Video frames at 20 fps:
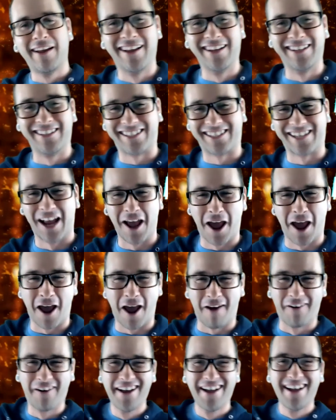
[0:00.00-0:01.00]
so
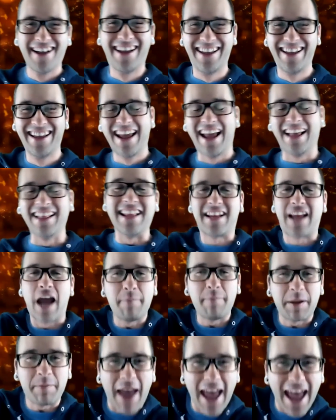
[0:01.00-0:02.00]
and then
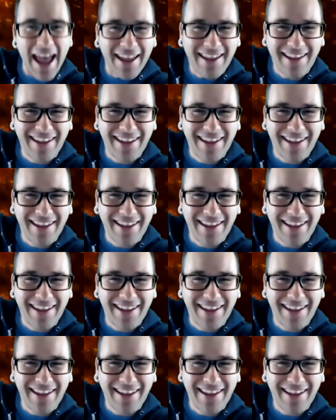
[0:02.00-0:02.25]
coming back